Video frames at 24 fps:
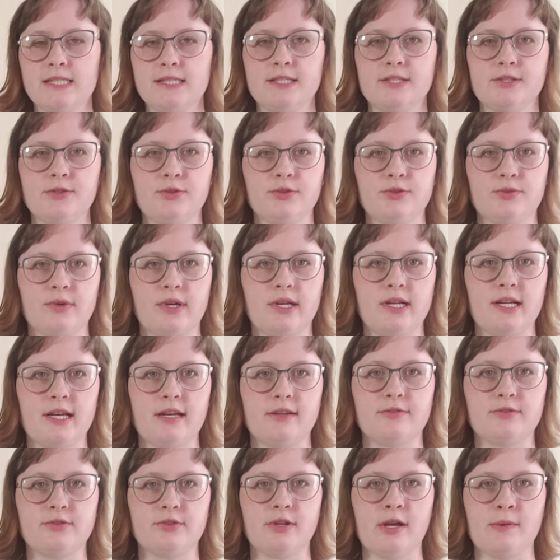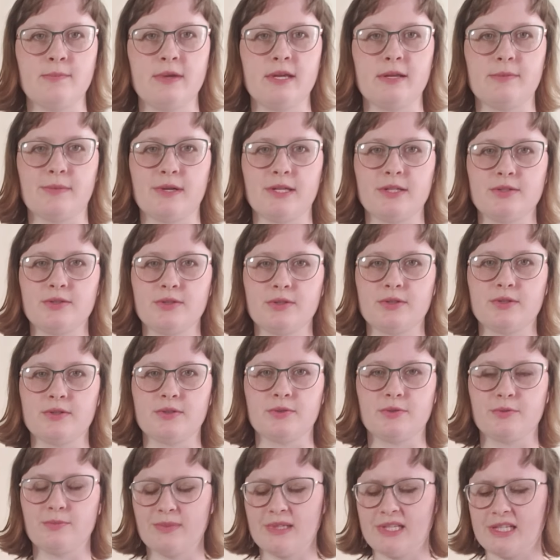this was right after I made my
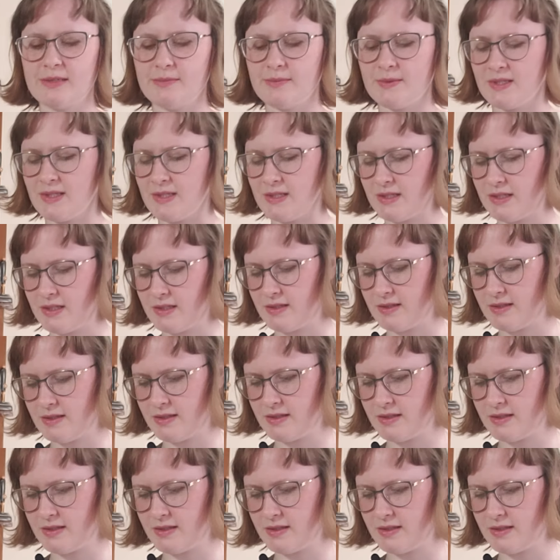dirndl, maybe.